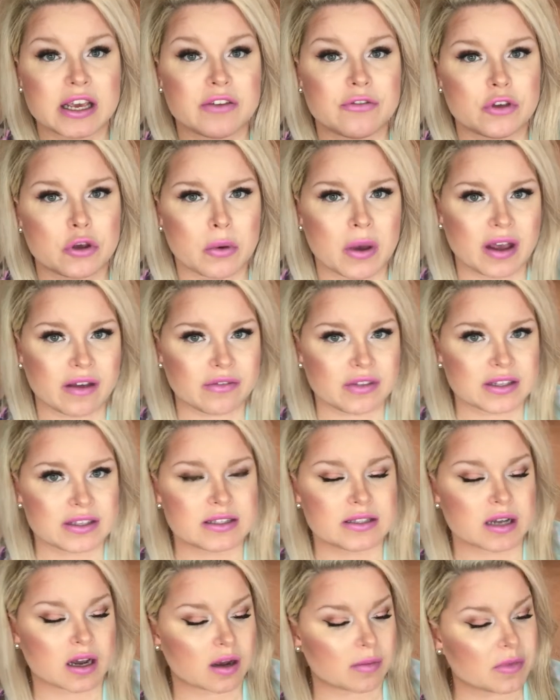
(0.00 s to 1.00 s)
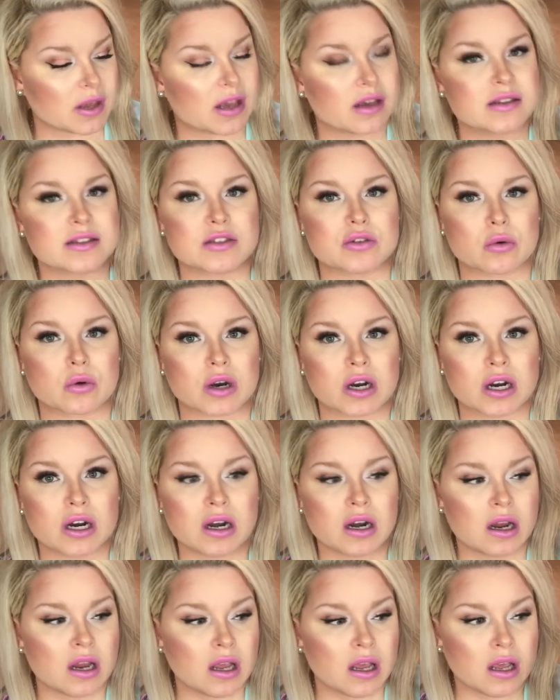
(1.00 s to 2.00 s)
if you have the Damier
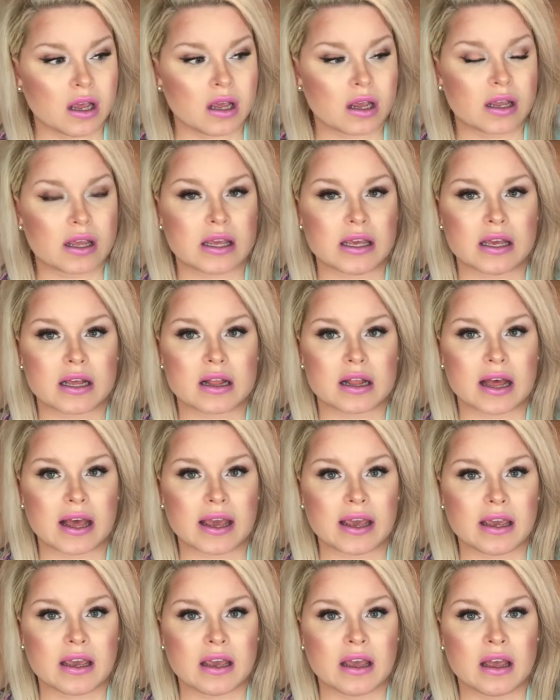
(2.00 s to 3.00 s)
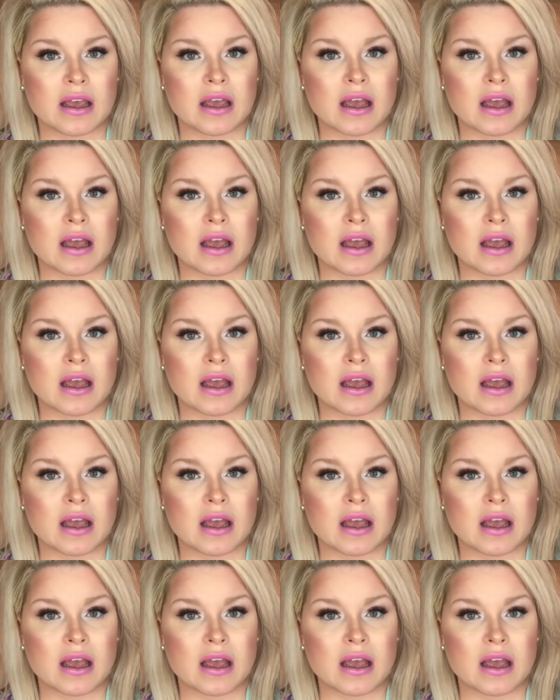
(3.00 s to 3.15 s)
Azur key cles,